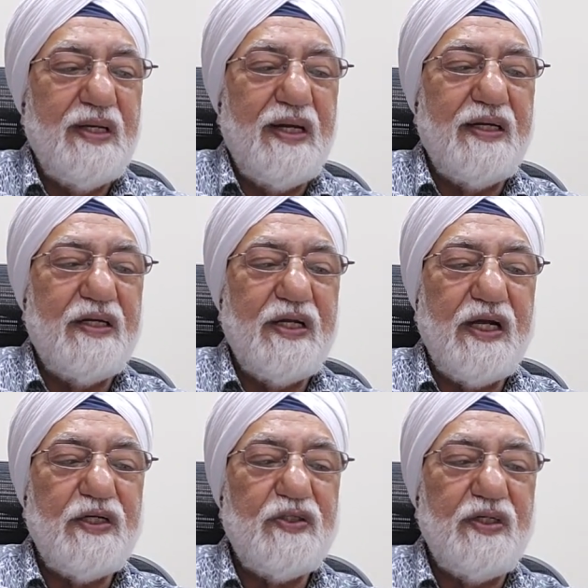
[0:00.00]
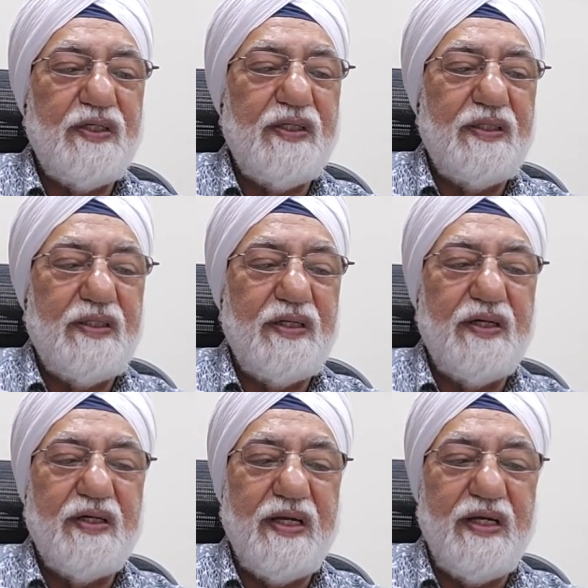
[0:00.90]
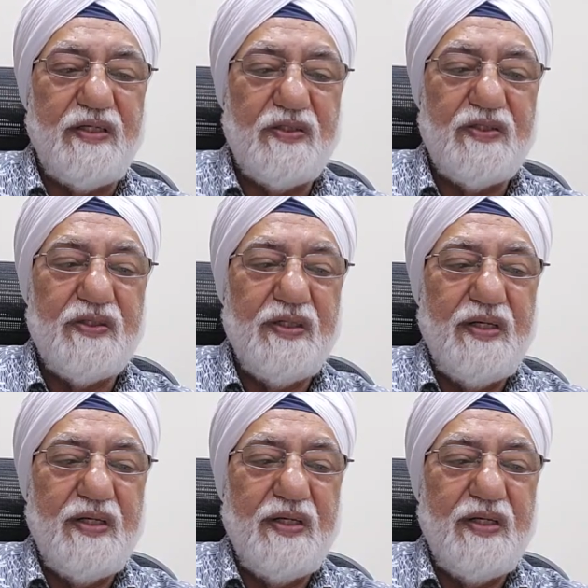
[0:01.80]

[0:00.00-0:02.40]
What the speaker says: and cash in their gains.